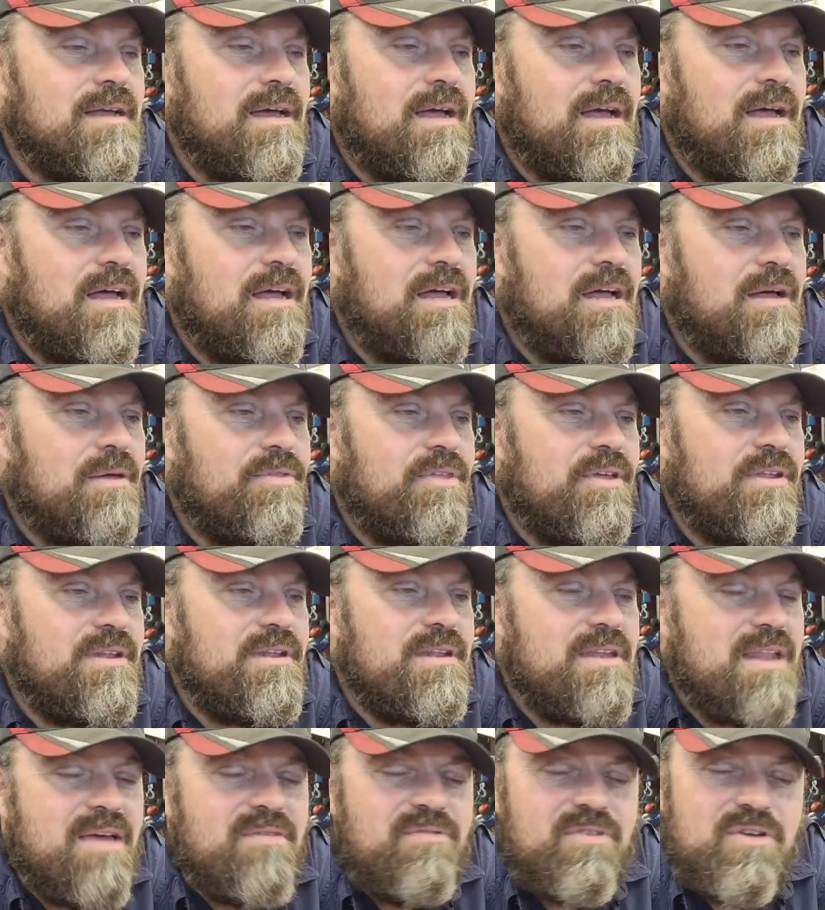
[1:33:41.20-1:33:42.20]
but
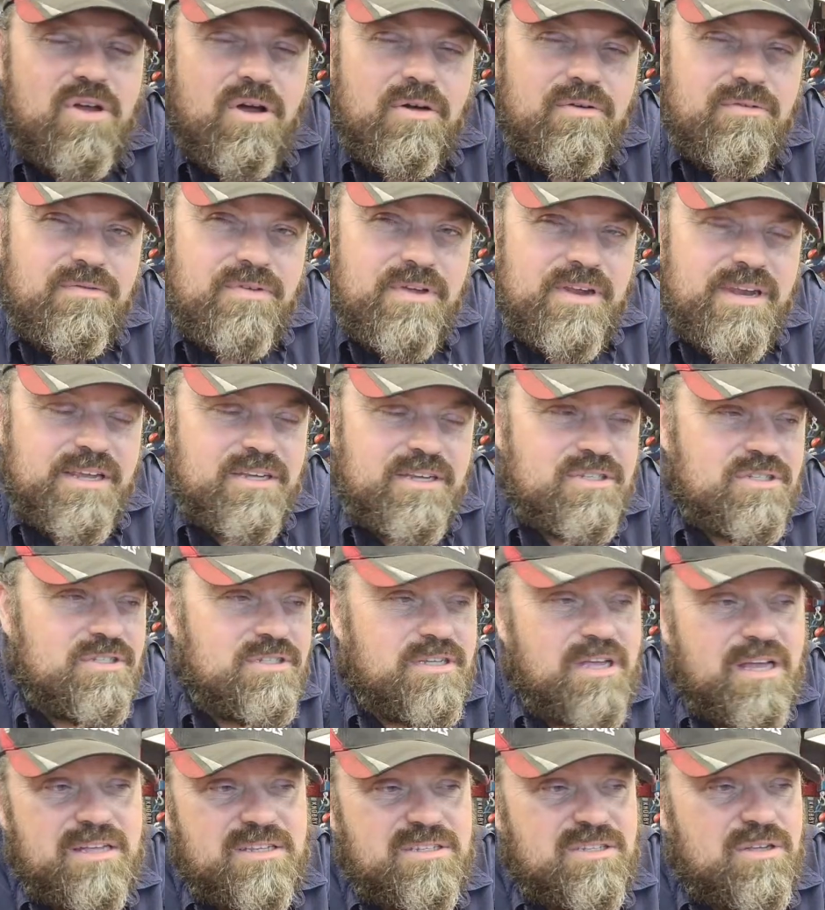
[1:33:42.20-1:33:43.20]
never got finished,
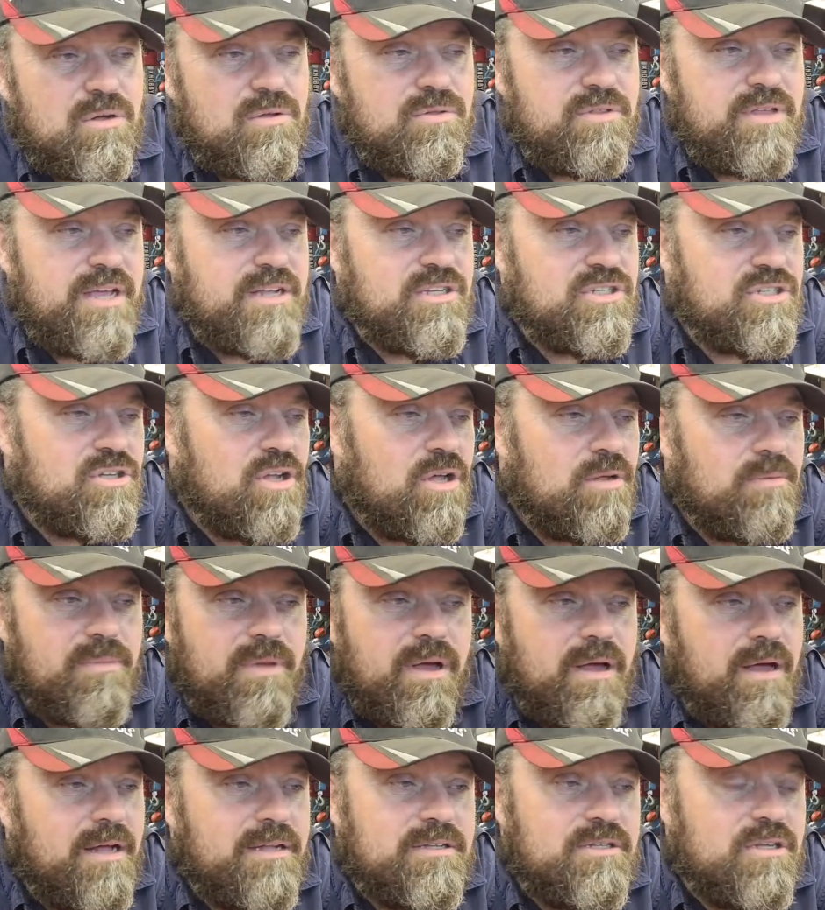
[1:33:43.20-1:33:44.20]
so I sold the engine on,
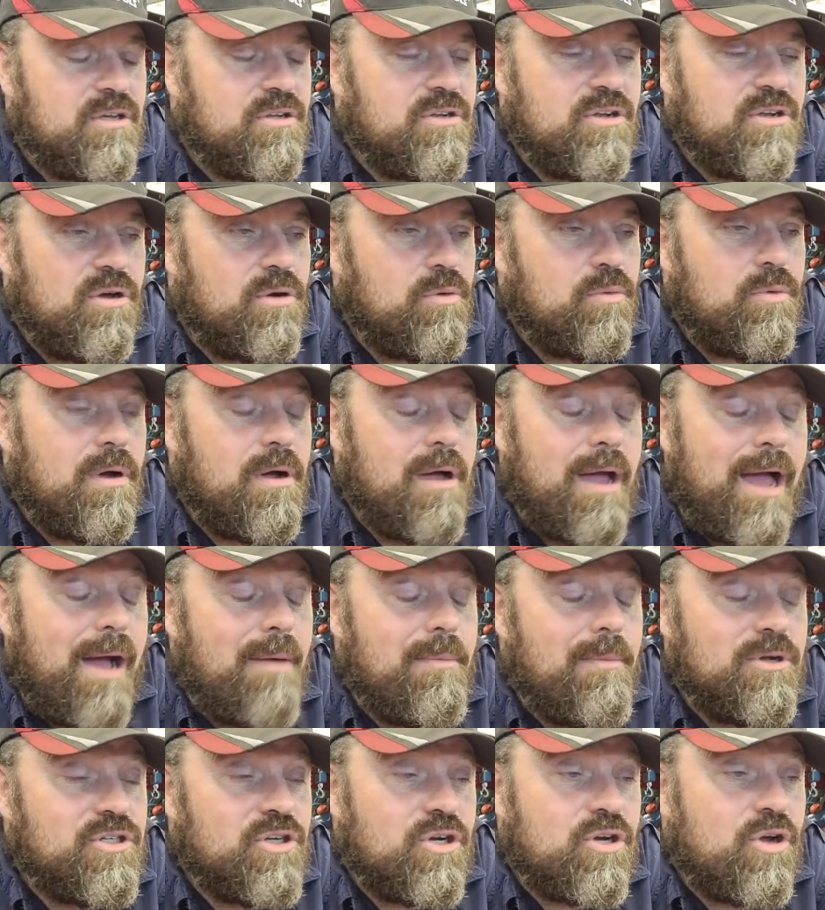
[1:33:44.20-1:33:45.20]
but I don't know how
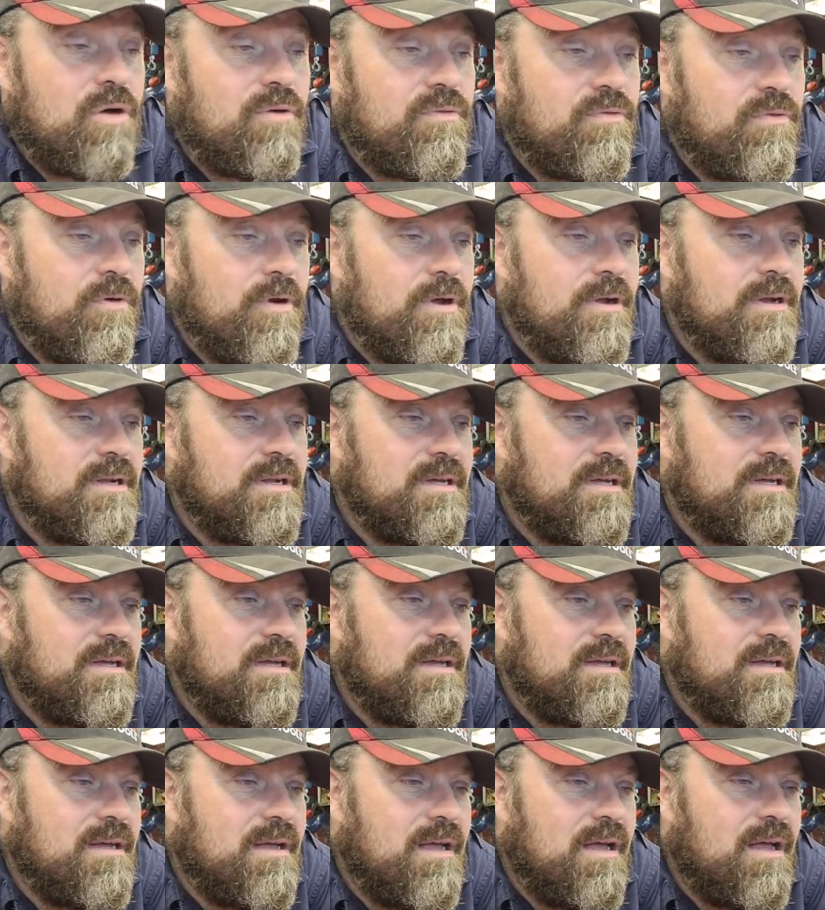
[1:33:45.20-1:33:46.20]
much I got for it.
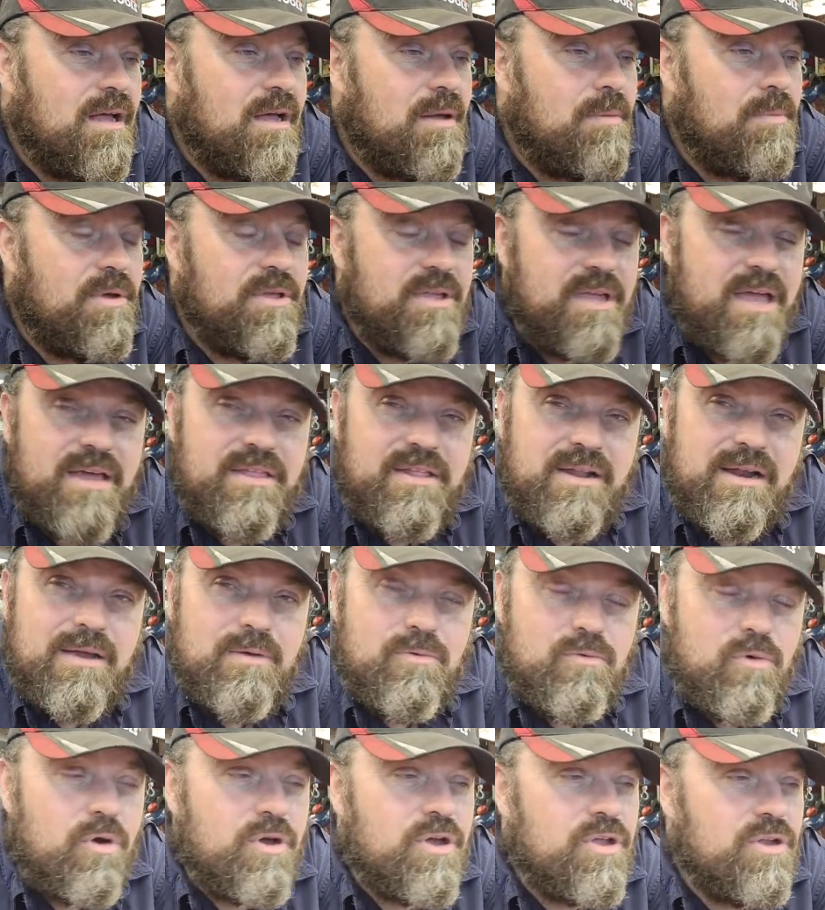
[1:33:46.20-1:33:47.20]
But yeah, they're like
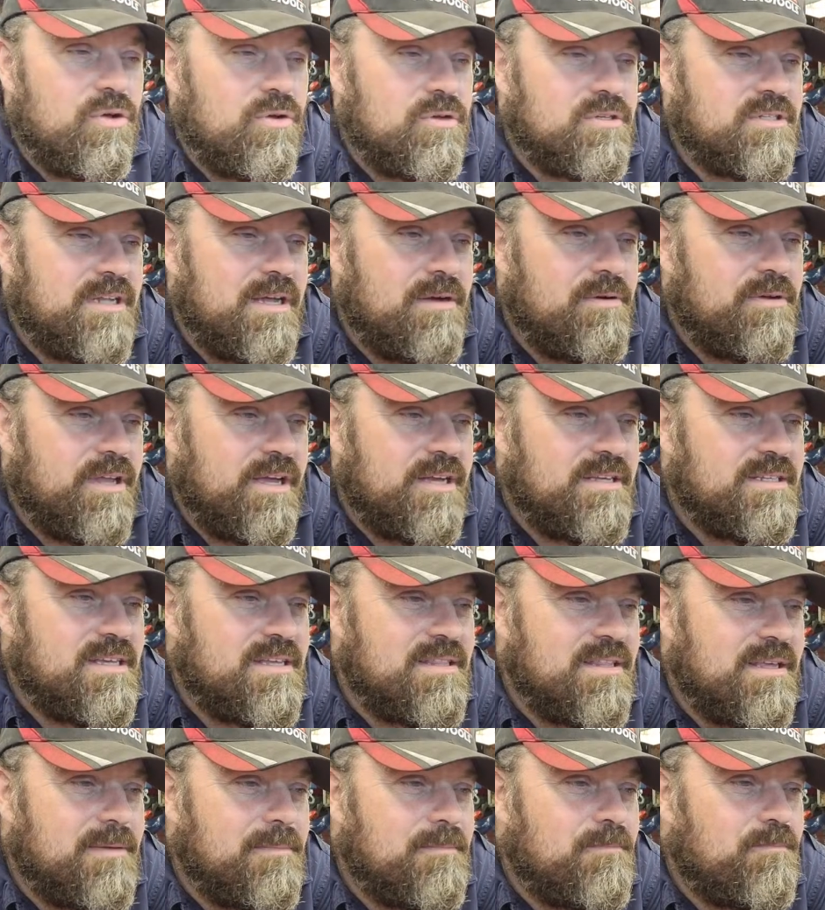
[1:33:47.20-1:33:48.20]
rocking horse nowadays,
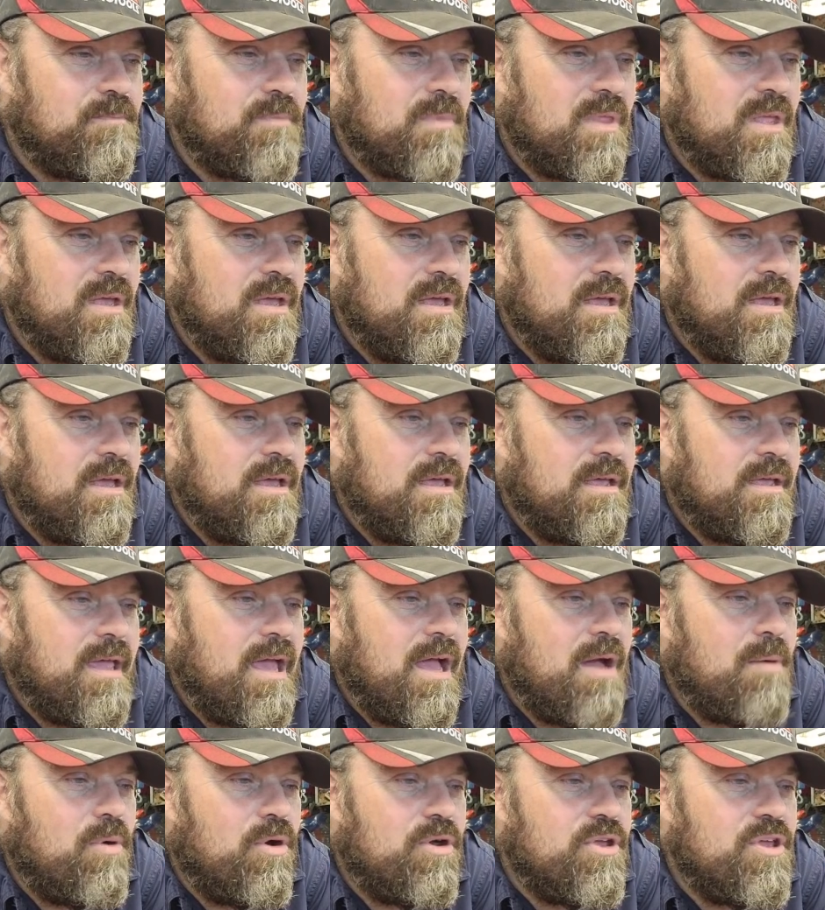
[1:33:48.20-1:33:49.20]
aren't they?
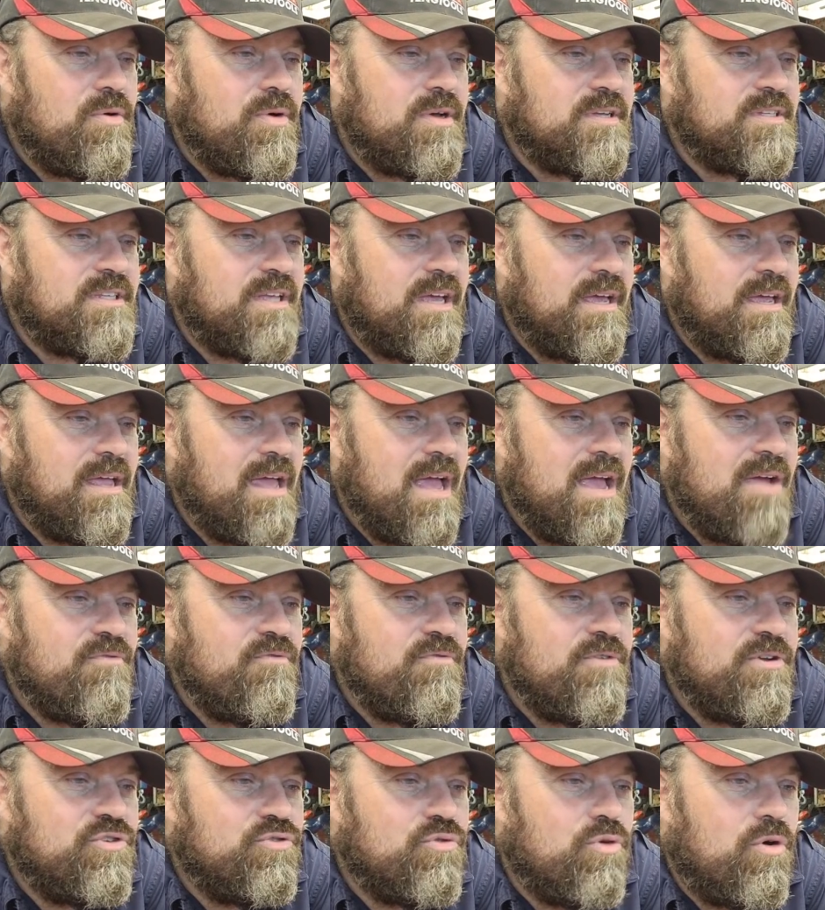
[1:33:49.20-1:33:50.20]
Cowboy USA,
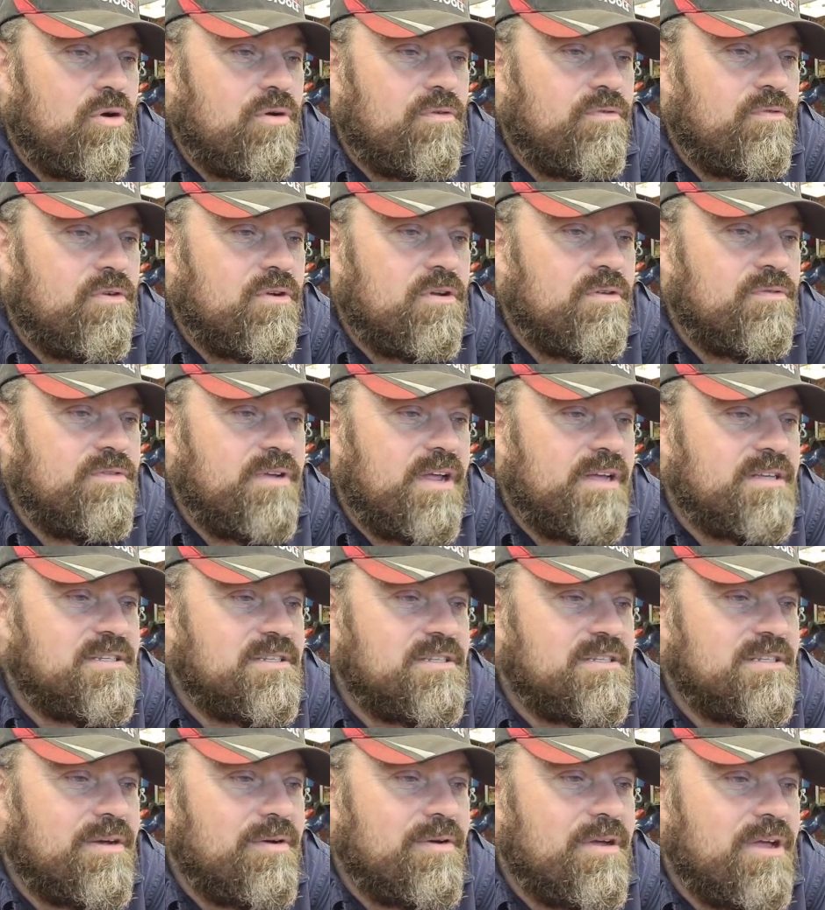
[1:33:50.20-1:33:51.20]
every drawer full of
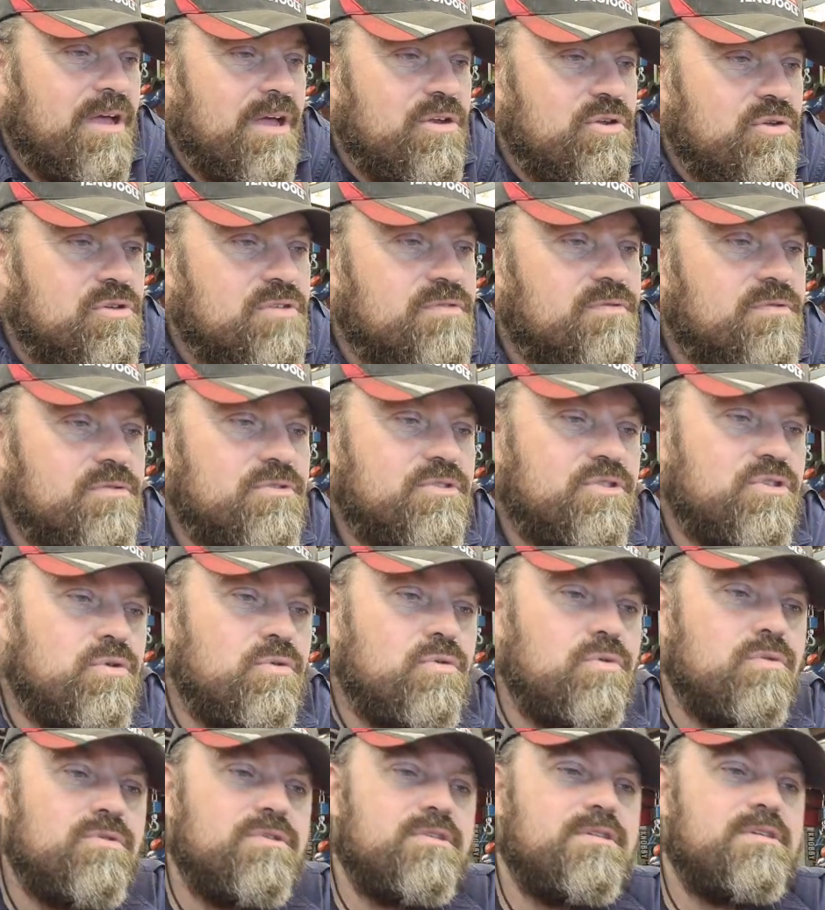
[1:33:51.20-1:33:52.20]
necessary and useful
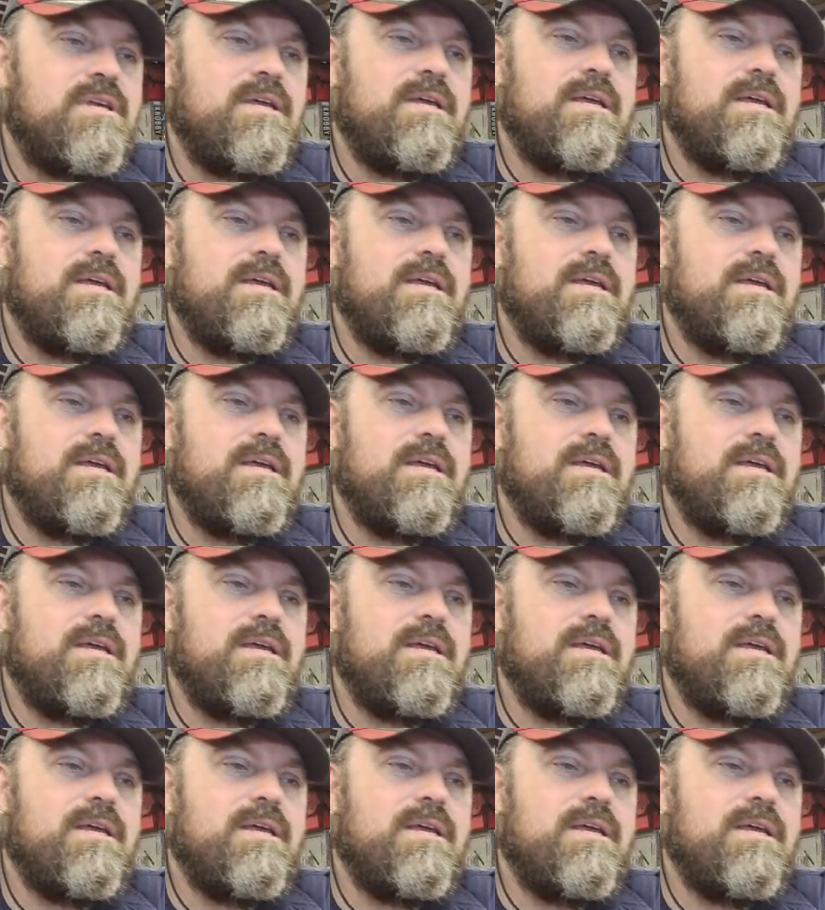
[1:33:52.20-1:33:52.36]
tools.